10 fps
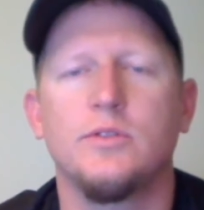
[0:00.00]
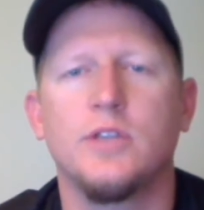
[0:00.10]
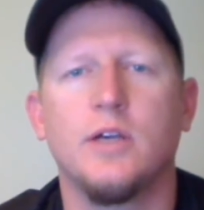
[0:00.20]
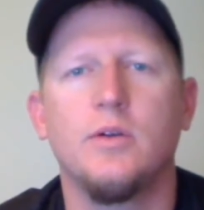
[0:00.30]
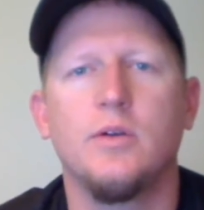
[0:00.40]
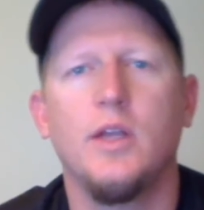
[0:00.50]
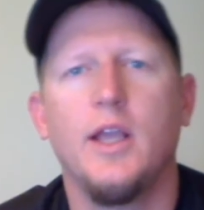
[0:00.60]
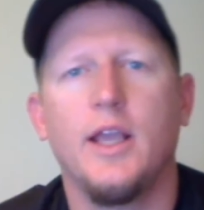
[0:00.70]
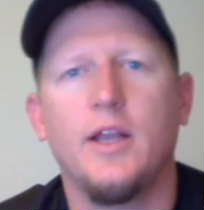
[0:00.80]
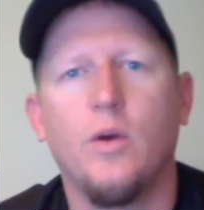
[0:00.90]
So
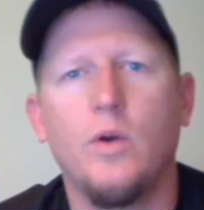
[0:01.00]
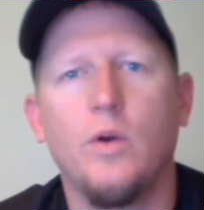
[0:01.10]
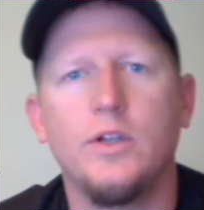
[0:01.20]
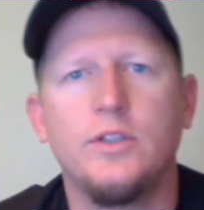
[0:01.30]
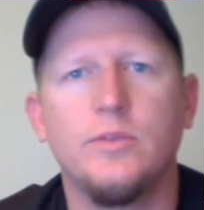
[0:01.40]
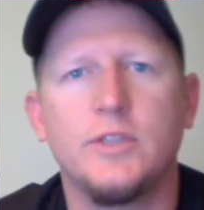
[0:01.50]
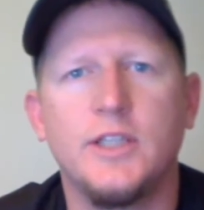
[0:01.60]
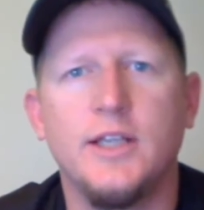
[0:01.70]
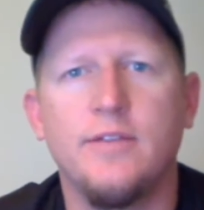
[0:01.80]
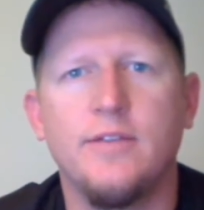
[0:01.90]
in order to
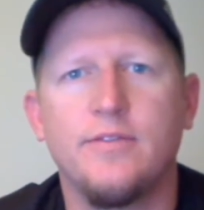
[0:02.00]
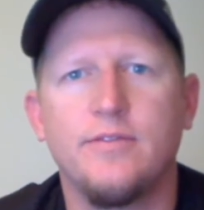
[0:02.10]
achieve